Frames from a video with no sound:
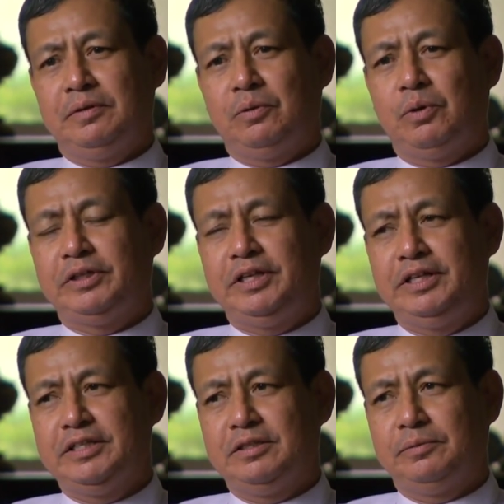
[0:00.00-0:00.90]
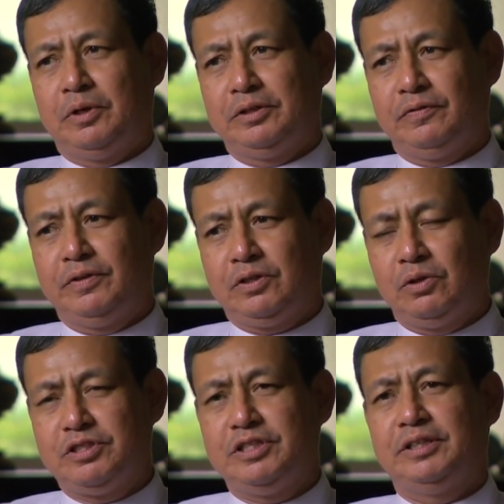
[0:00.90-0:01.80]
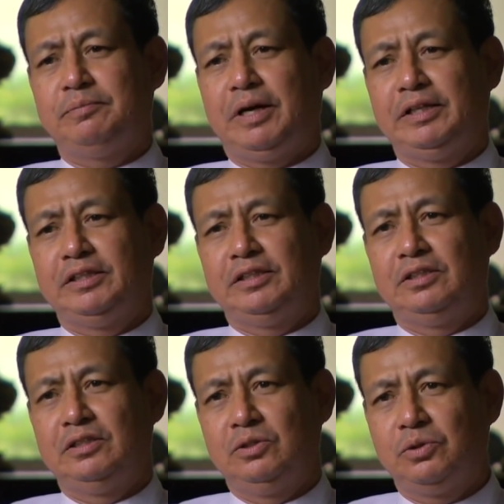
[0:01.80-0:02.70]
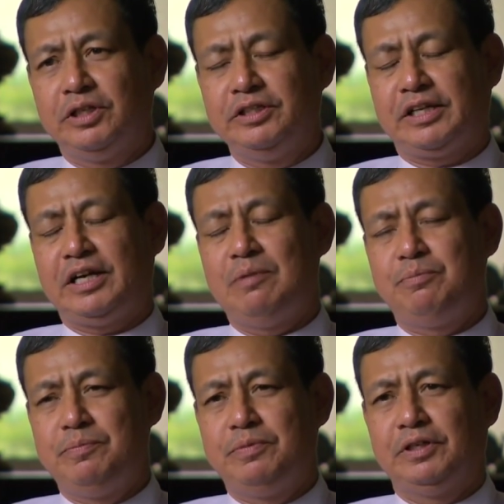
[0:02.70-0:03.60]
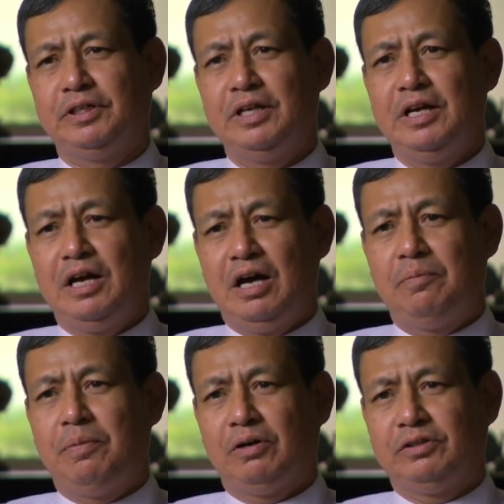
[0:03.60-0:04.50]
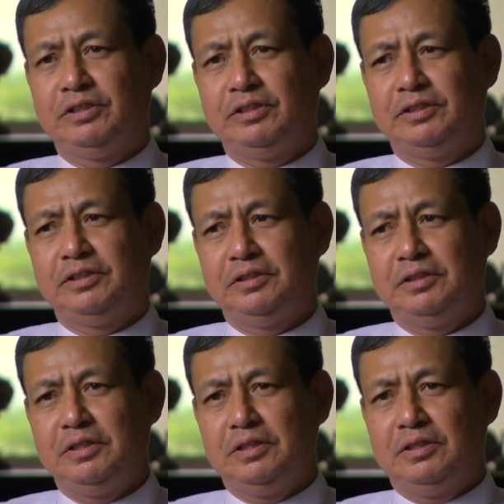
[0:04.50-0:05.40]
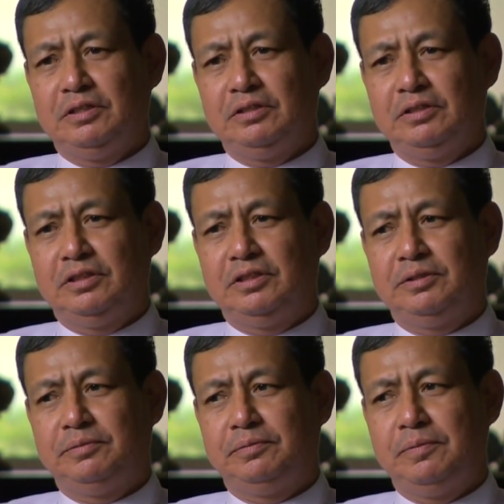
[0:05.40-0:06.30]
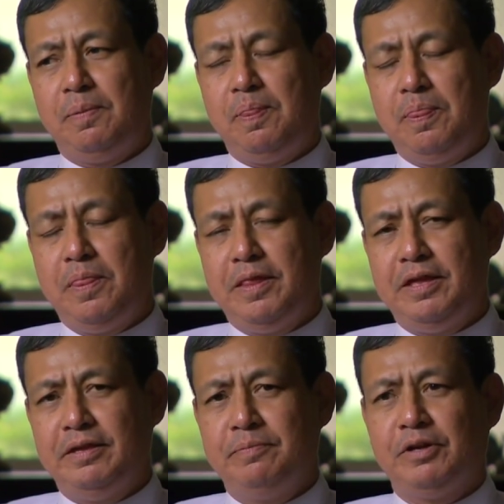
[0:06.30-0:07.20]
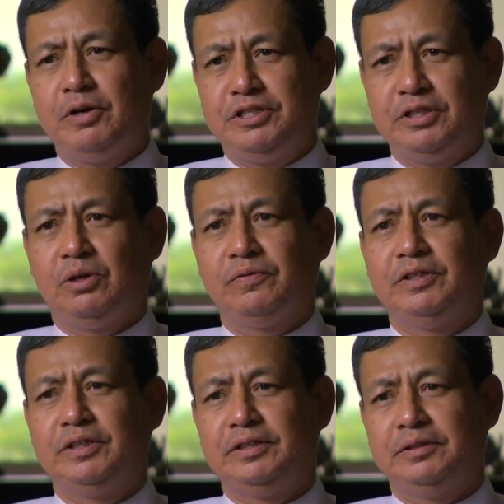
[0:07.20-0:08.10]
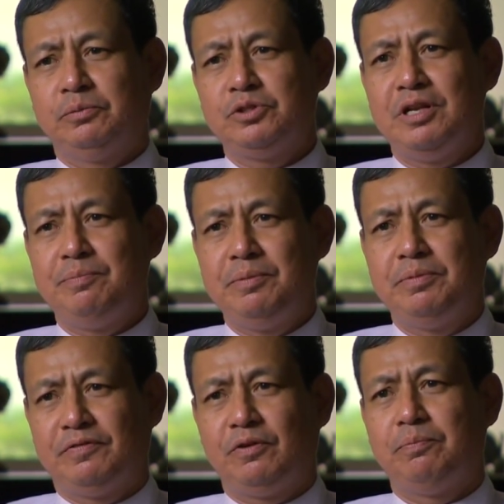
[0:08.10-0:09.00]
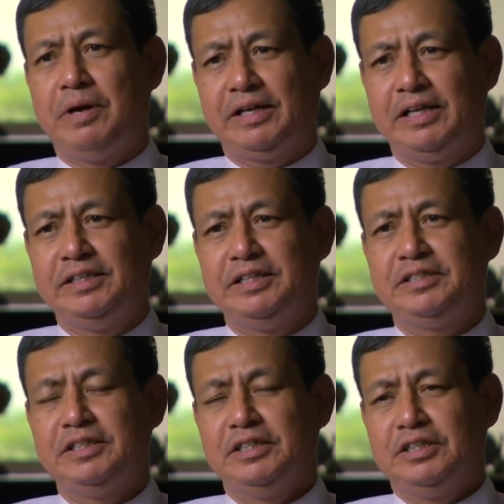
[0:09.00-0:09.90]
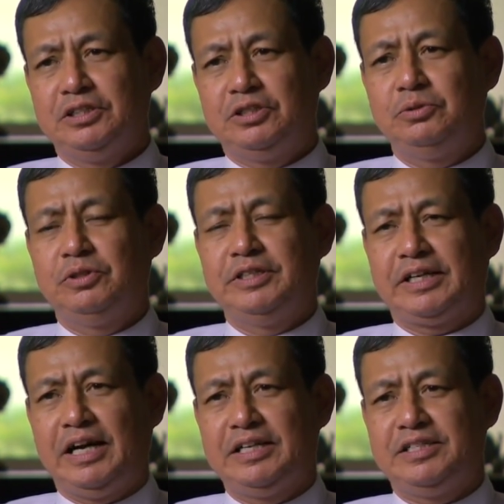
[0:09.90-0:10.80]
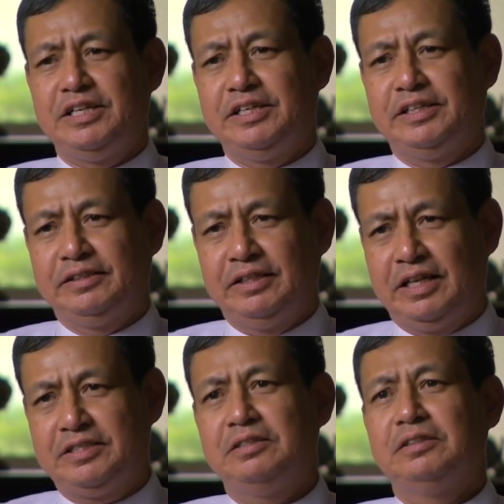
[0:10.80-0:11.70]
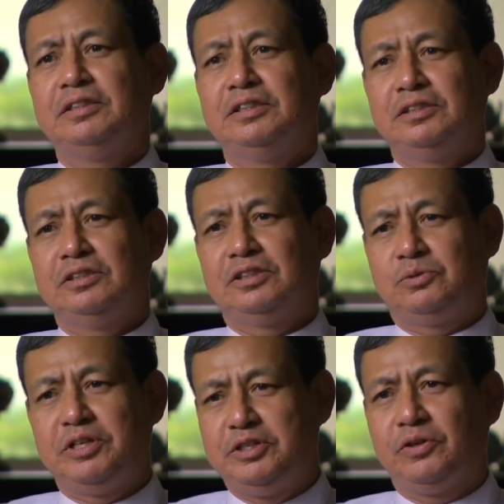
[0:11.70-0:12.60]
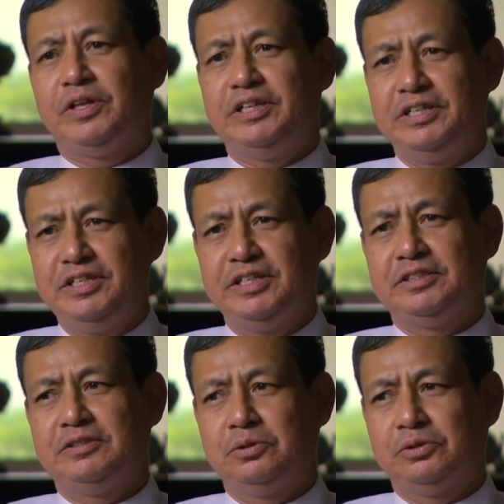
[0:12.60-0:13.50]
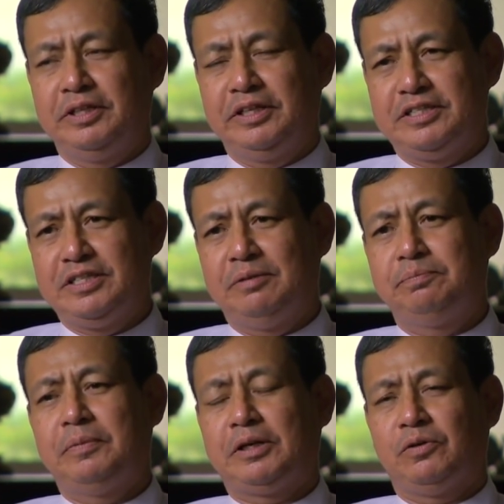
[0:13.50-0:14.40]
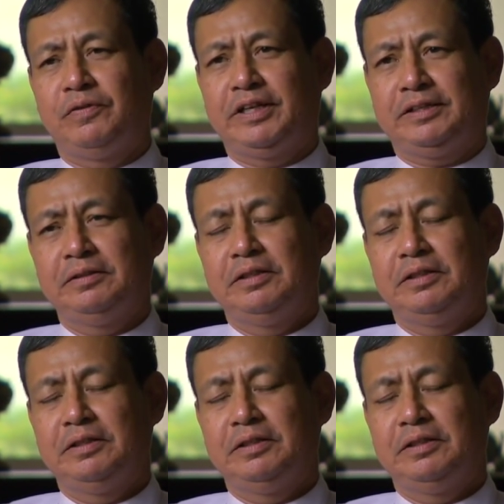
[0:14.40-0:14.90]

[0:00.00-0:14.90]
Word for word: the one thing is that one of the concern by the local Rakhine people about the, the immigration of the Muslim people from Bangladesh to the Rakhine state in last uh, 20 or 30 years. So in the some part of the